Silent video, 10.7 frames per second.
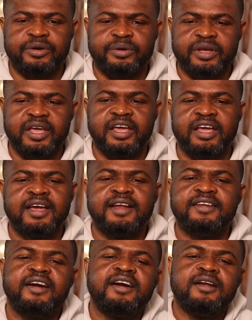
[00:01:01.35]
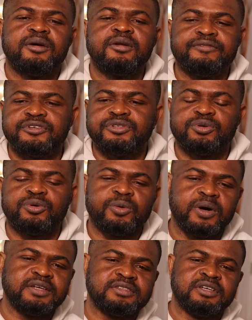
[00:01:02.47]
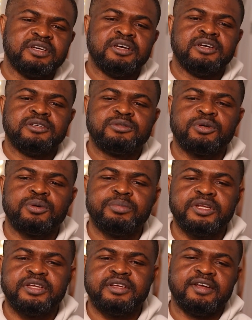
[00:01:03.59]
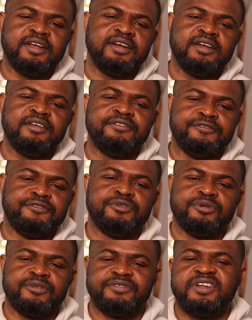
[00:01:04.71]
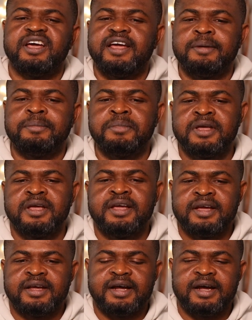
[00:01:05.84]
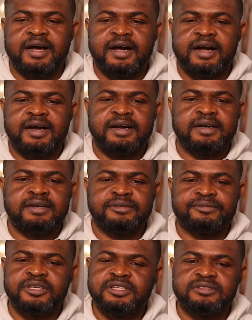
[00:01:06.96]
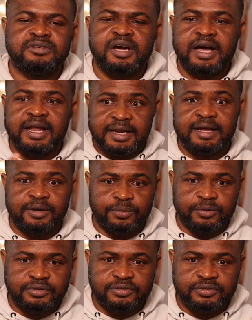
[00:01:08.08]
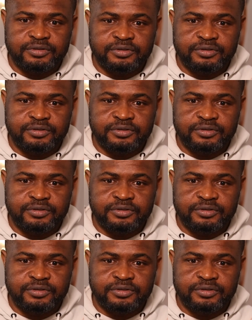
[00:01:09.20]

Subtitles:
Okay, there are a lot of video, and to me the view of them really do not align with